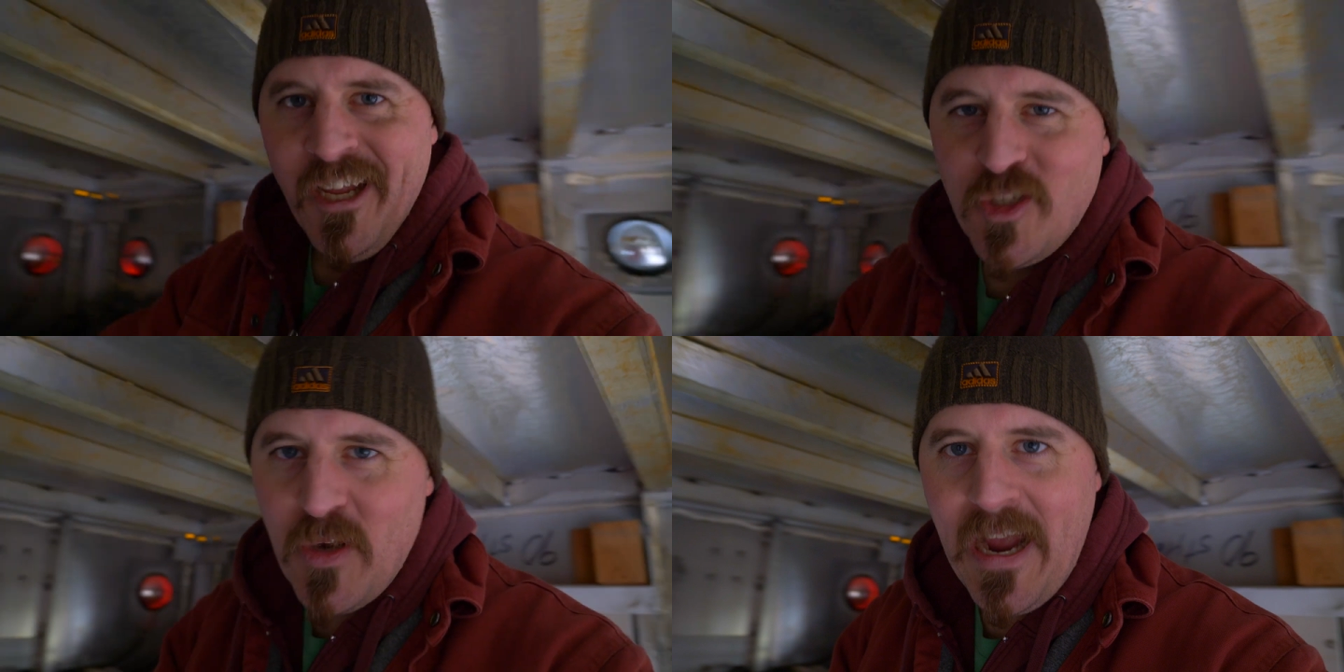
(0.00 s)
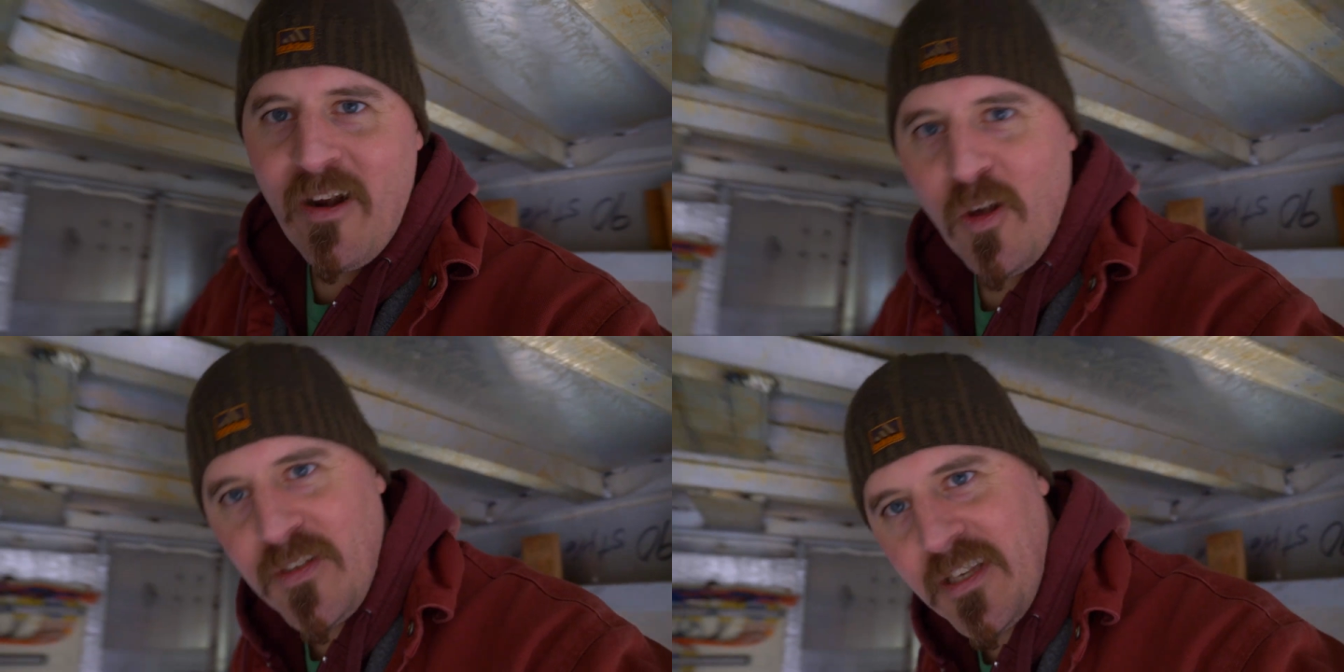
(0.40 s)
drag out
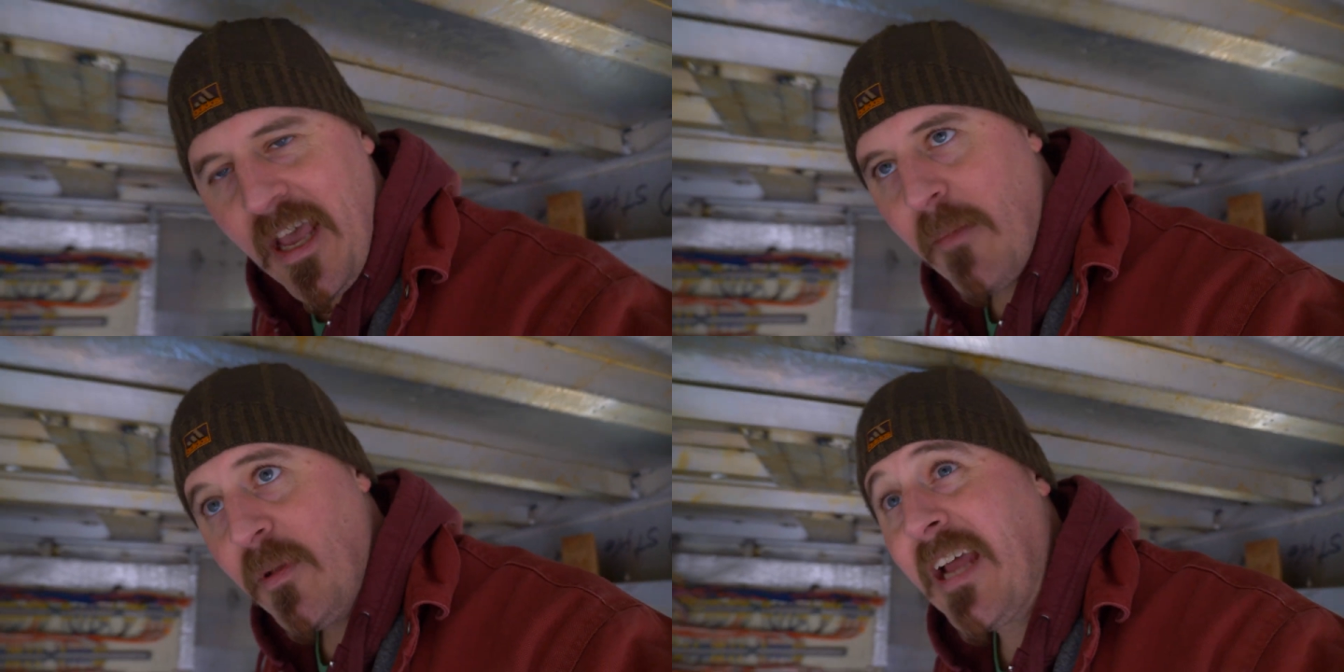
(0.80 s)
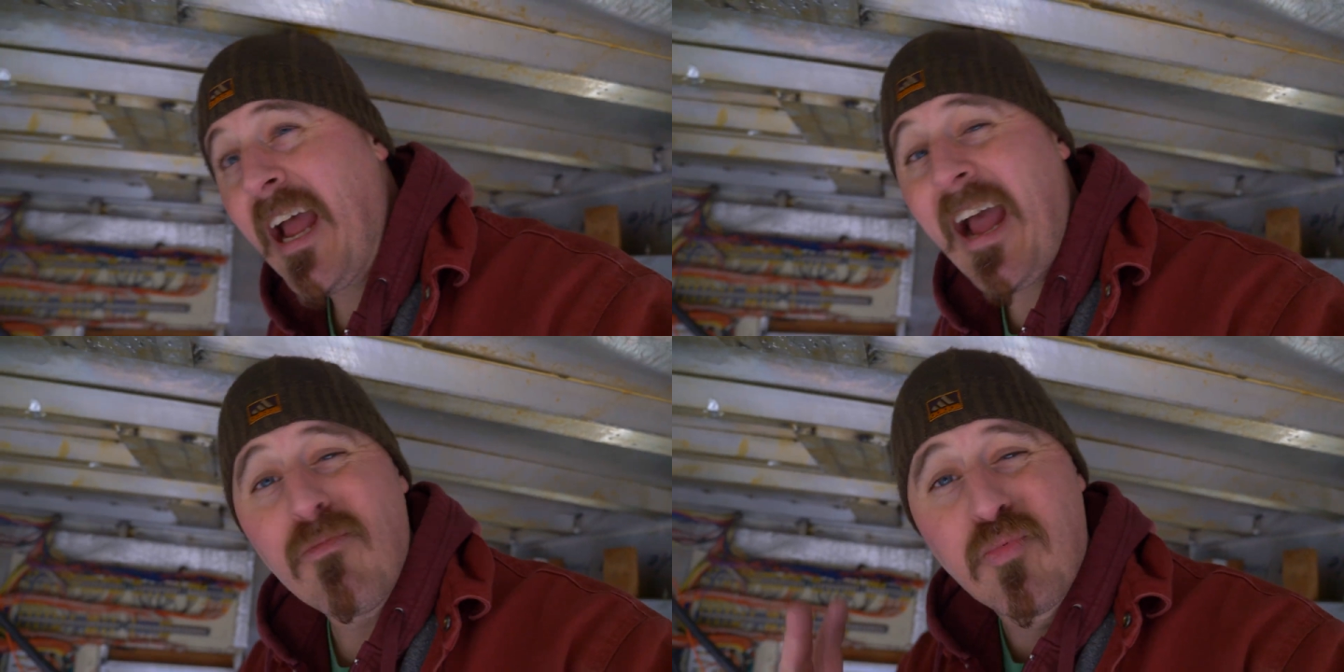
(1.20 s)
all these cabinets.
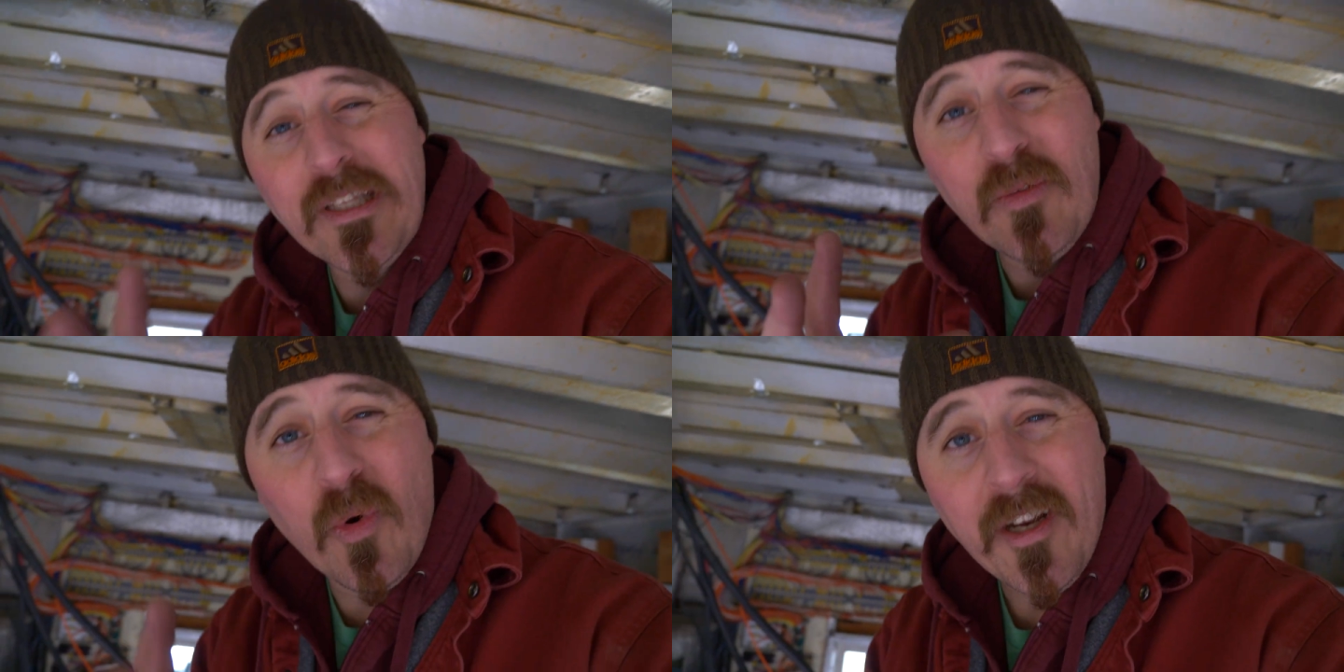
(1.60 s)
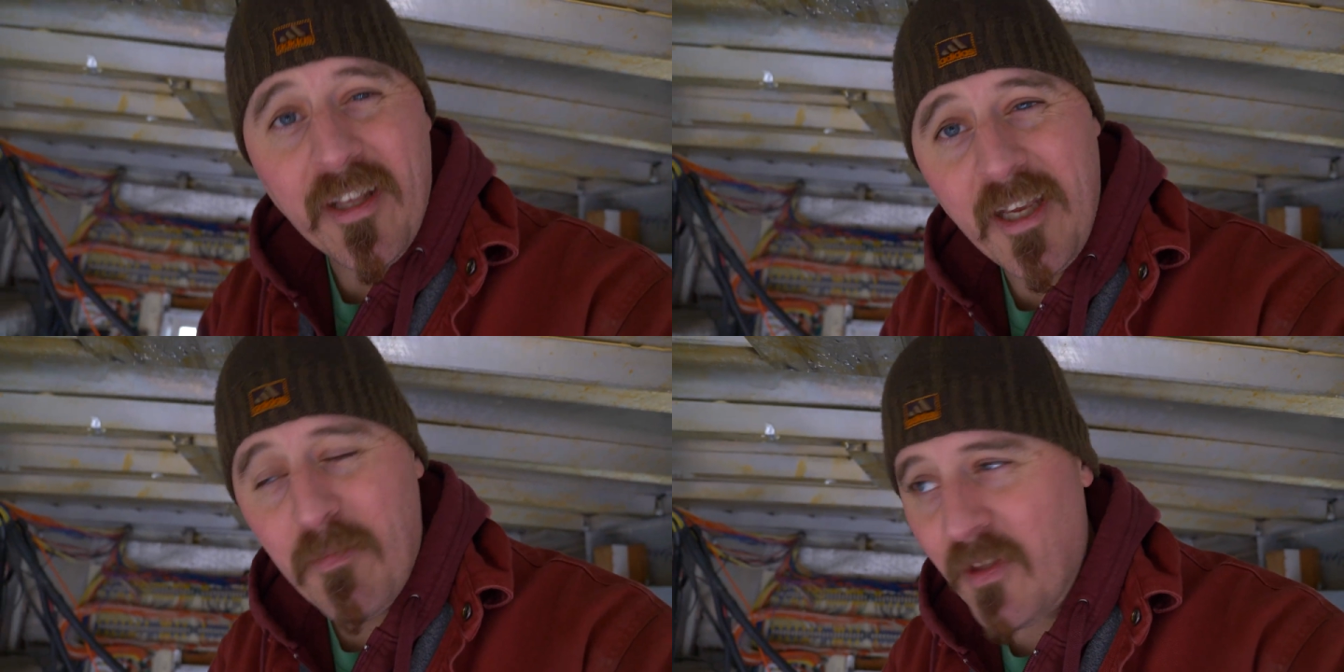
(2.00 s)
I really wanted to
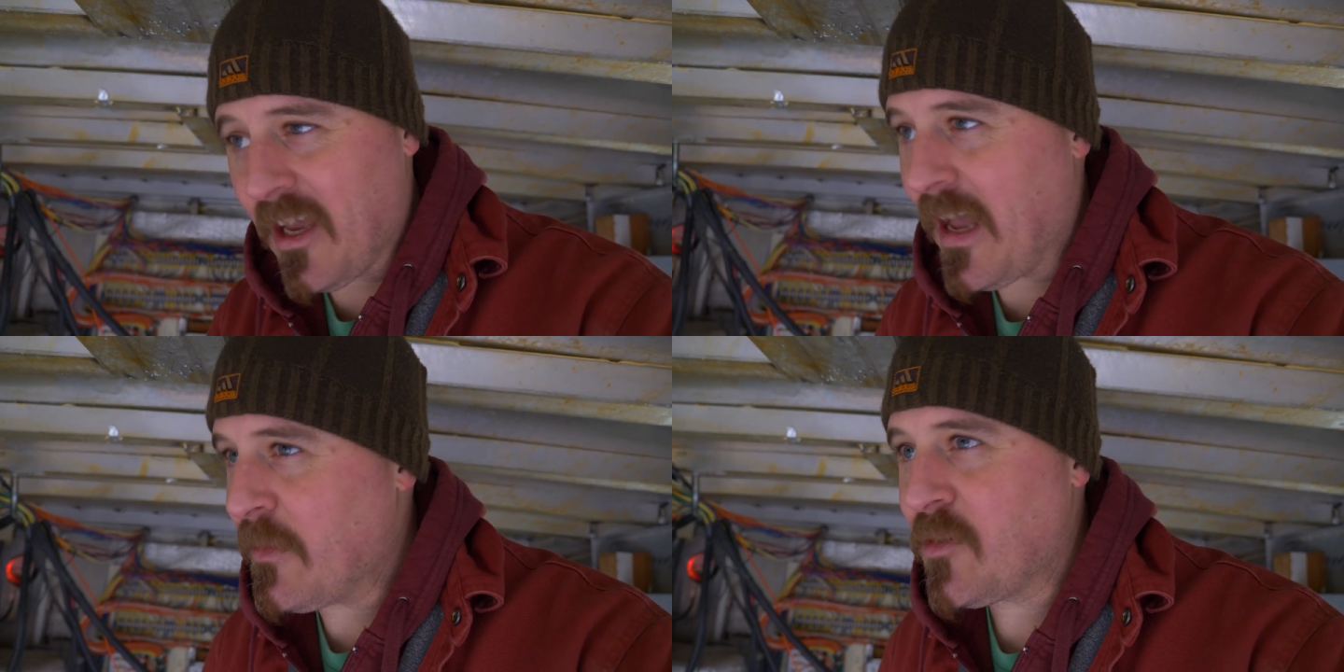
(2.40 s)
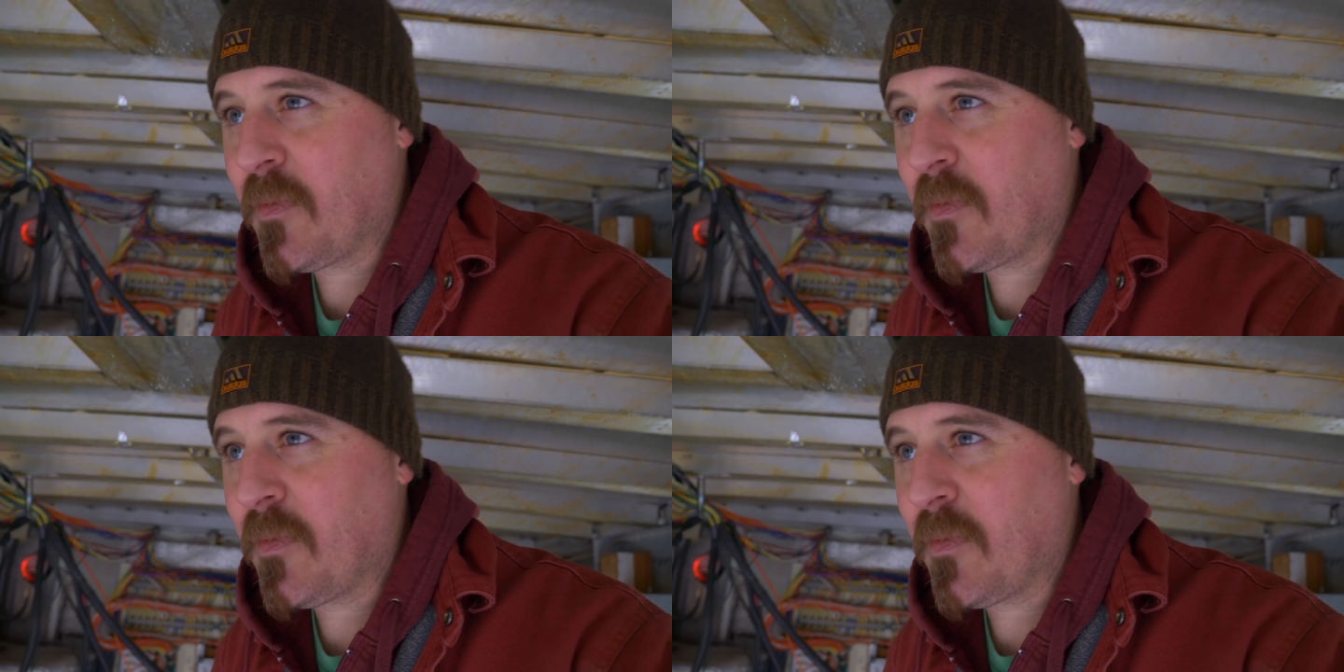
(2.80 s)
keep the cabinets,